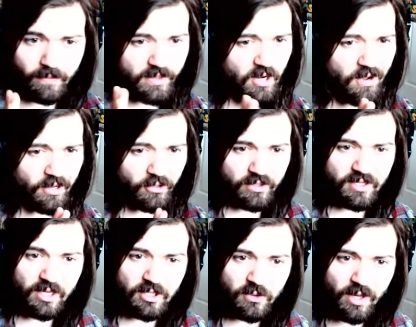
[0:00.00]
Let me know how
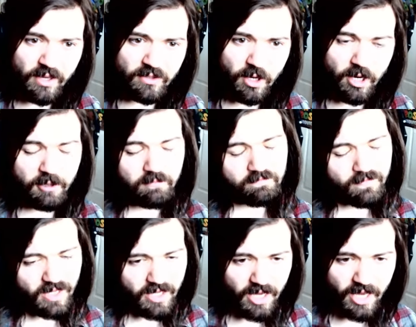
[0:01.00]
excited you guys are
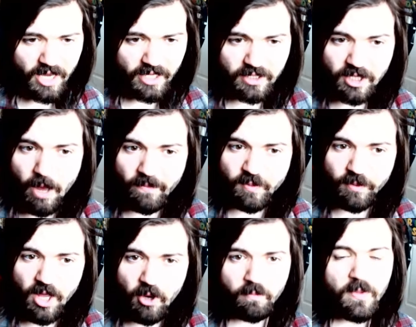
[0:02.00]
in the comments
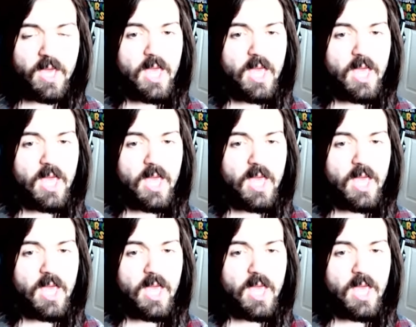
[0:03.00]
below.